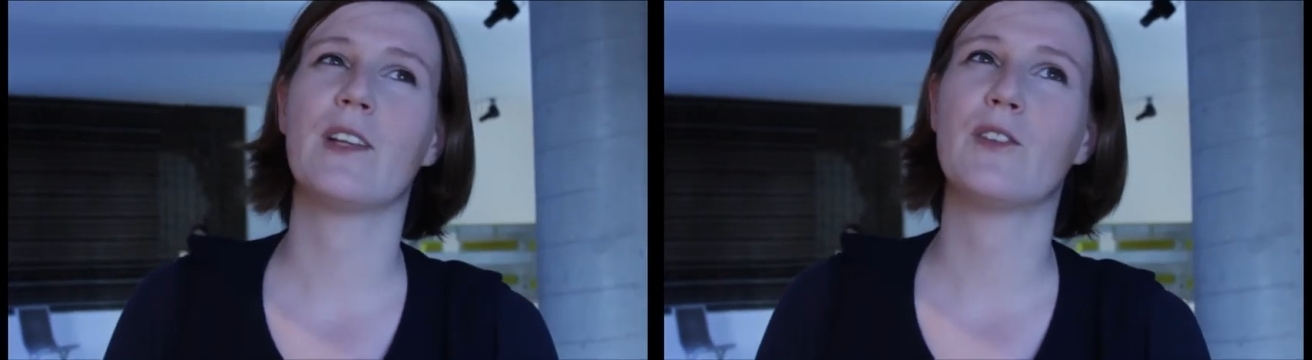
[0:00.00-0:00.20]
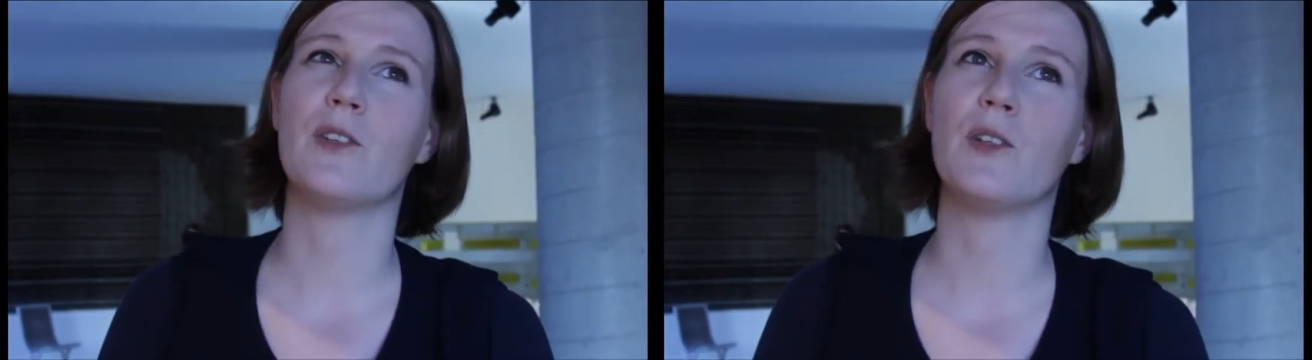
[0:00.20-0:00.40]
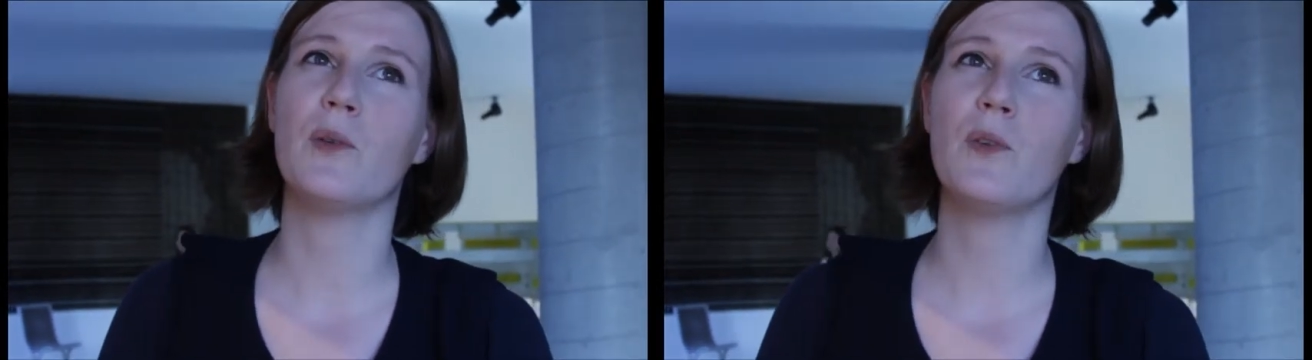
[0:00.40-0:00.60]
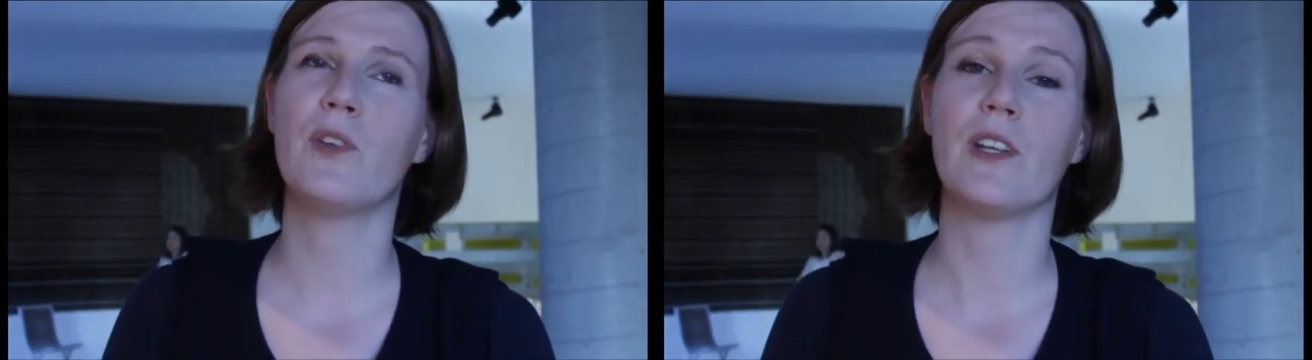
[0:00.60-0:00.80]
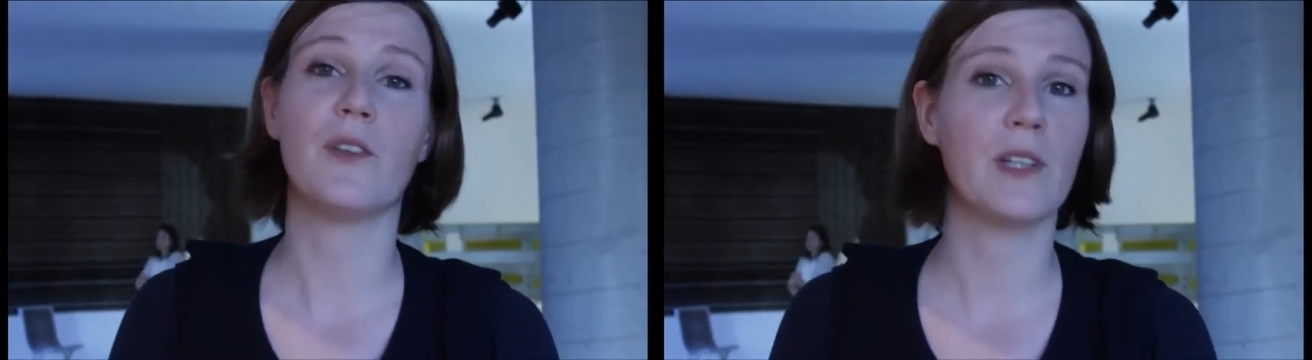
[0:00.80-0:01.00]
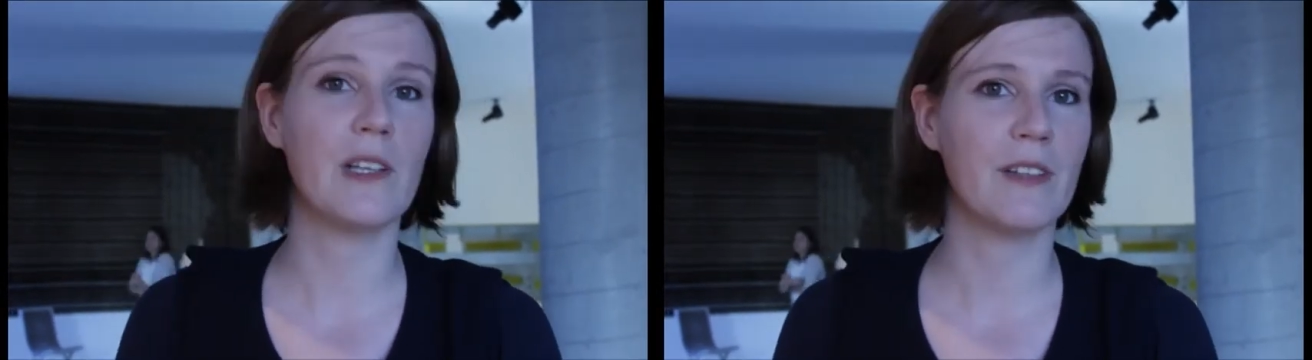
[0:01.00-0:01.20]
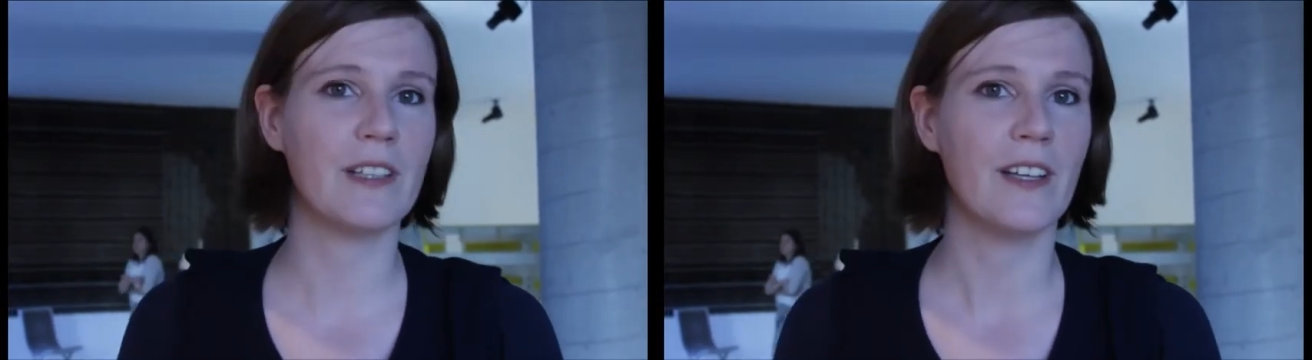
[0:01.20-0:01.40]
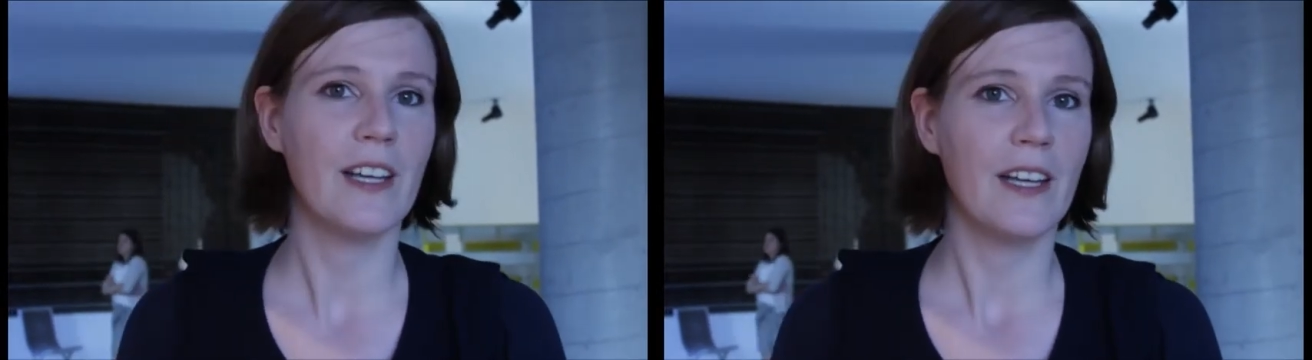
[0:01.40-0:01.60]
to use it and to give
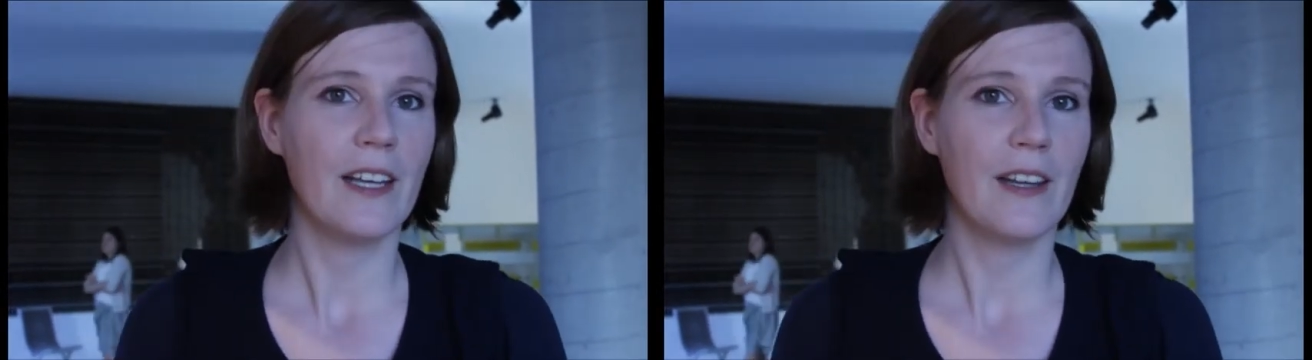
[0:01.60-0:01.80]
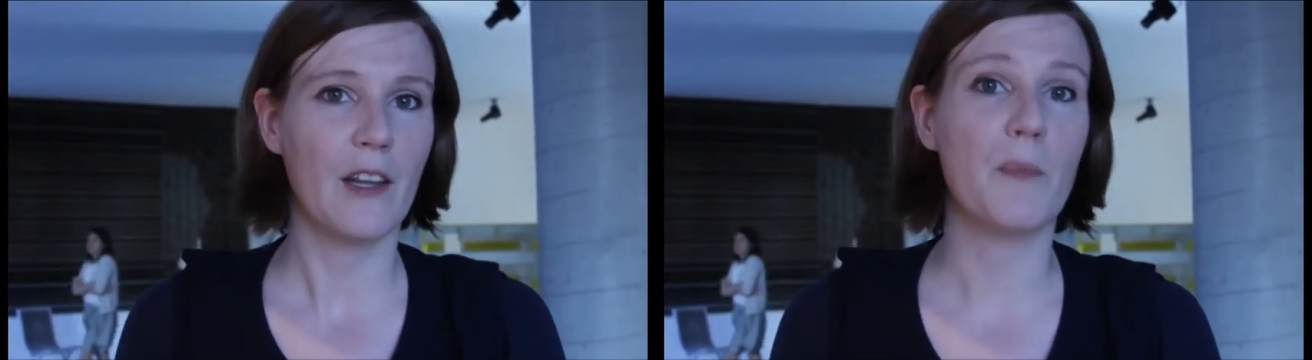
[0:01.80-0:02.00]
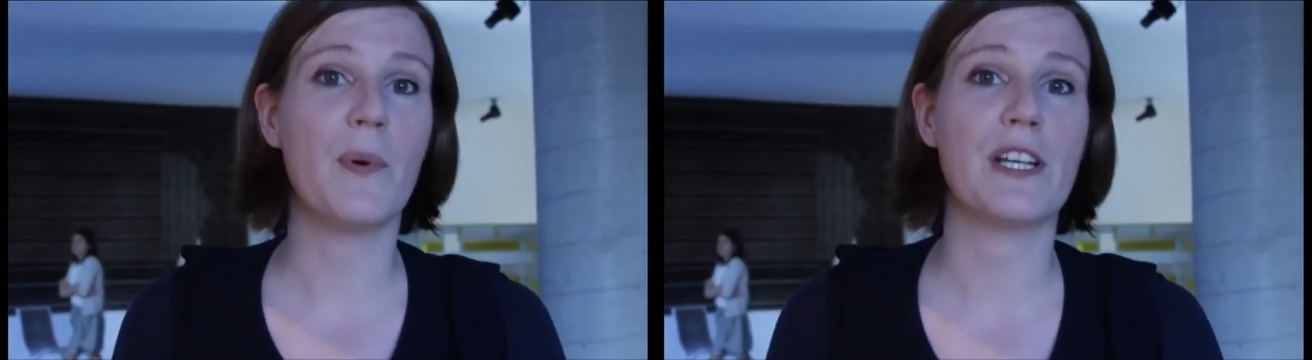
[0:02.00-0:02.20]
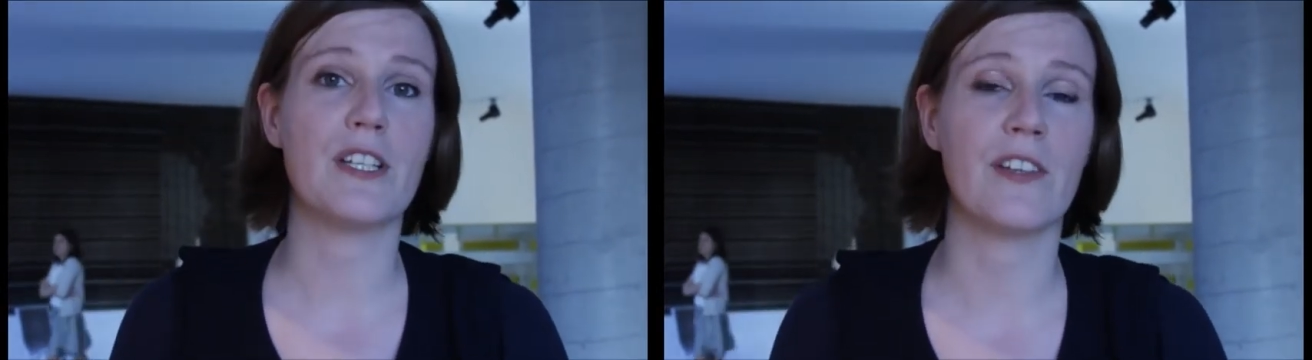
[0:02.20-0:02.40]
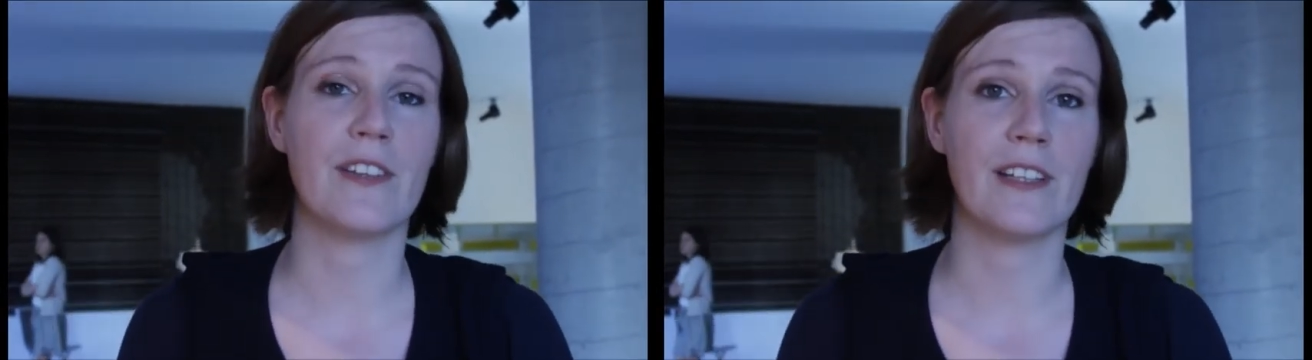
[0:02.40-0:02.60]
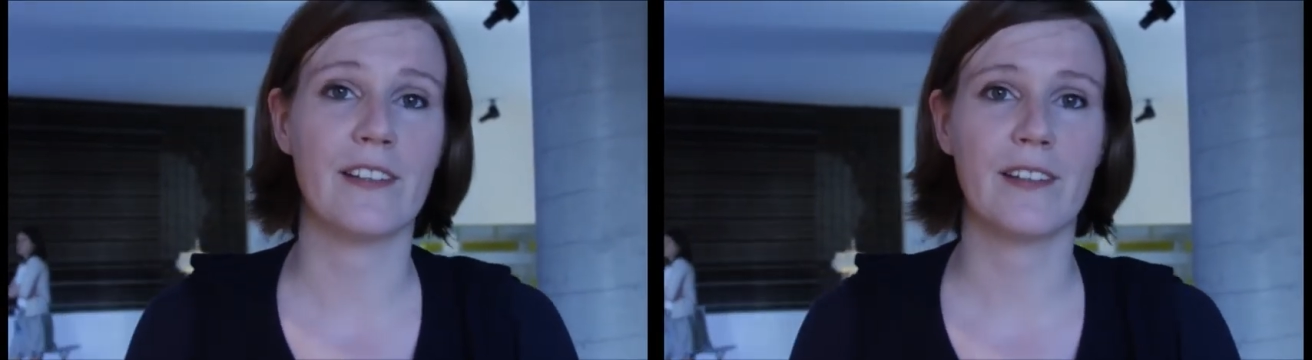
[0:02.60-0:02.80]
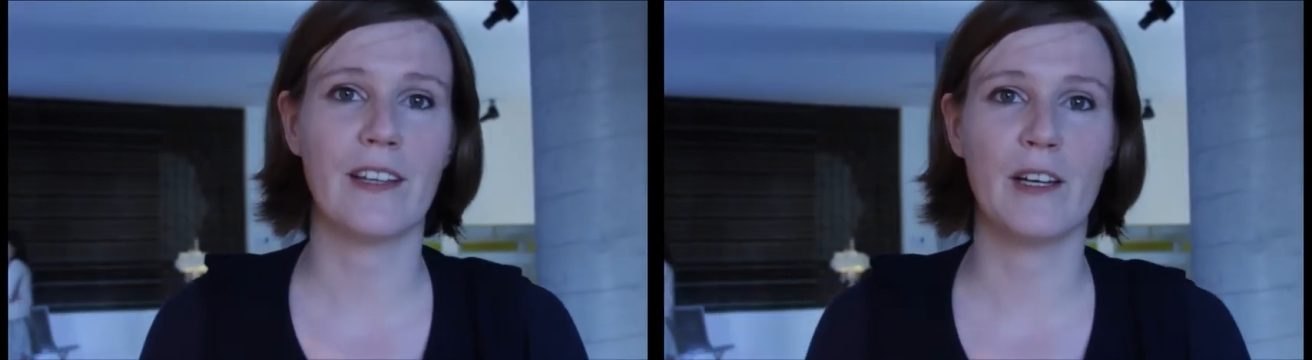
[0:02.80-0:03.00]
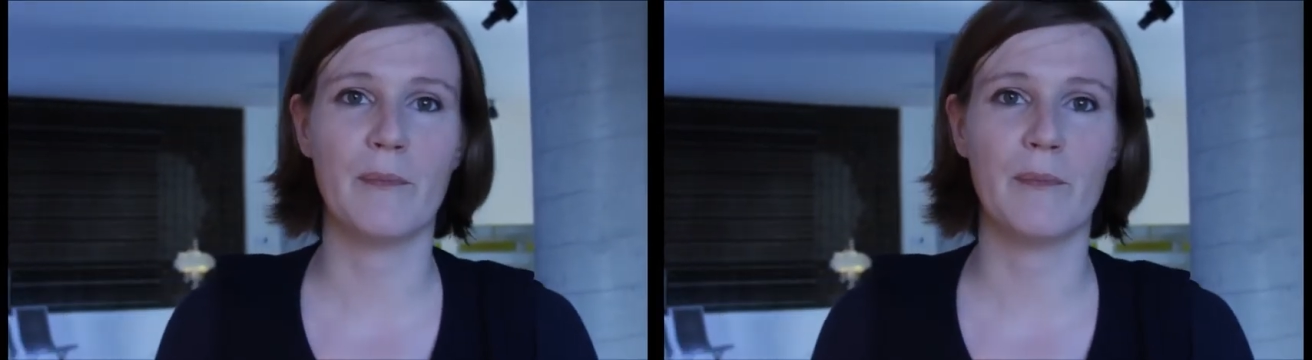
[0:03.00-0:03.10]
it a preciousness.